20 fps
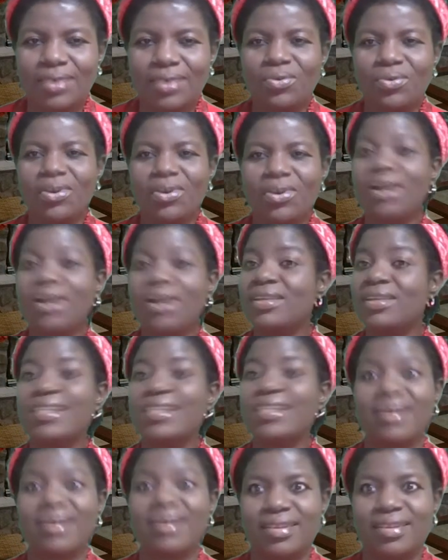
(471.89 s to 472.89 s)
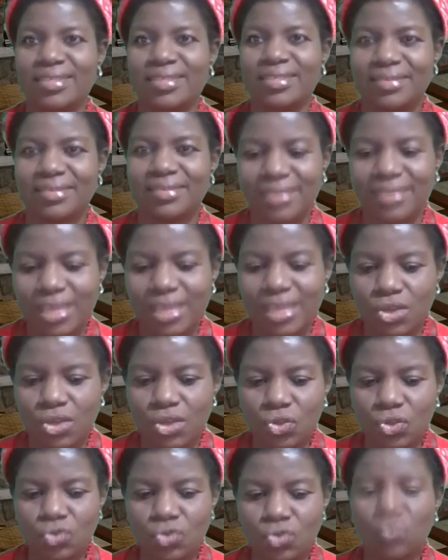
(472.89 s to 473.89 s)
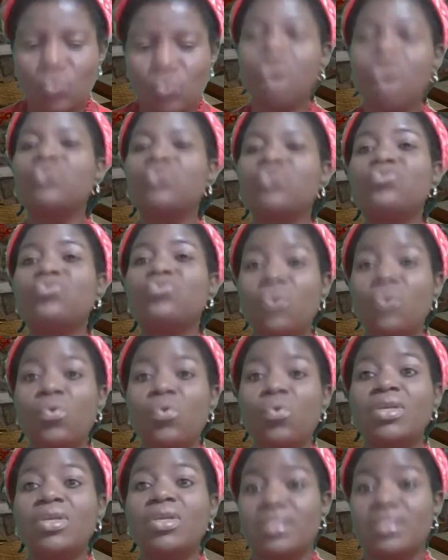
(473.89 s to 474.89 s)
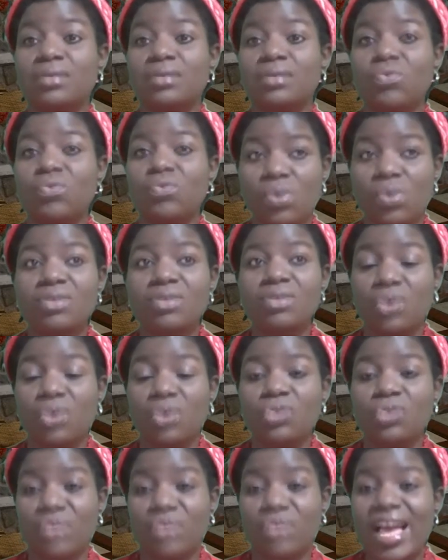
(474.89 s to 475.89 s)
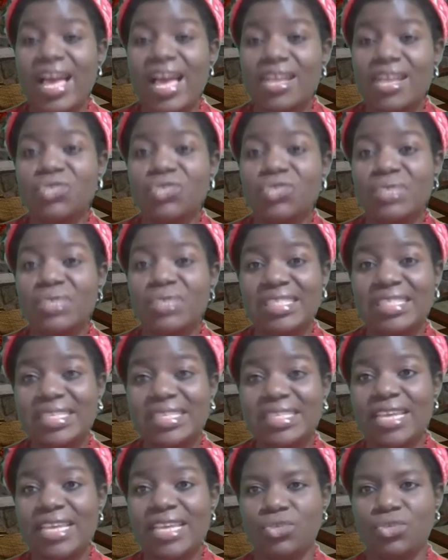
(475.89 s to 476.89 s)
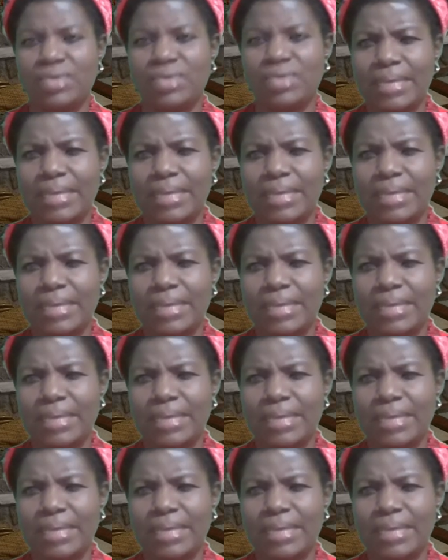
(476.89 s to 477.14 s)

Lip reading: God's heart, to want to know what God has to say to them.